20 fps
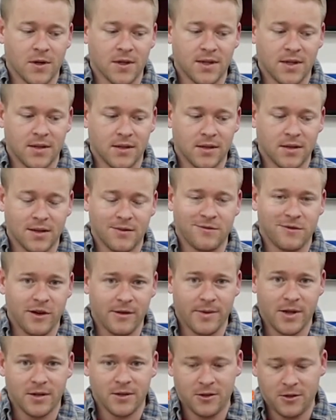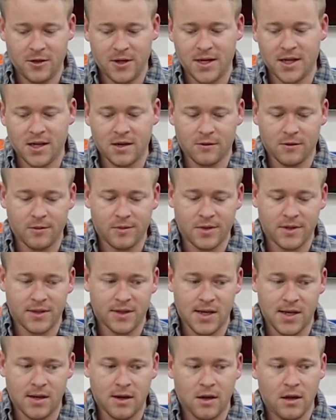I take the subframe out so I can replace
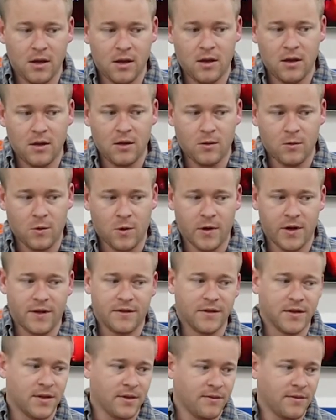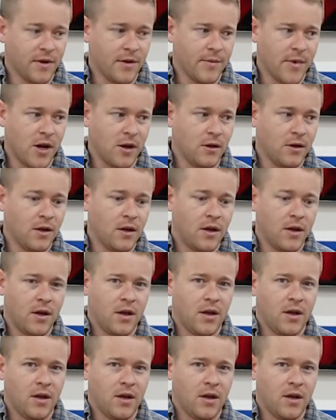that while I have the subframe out.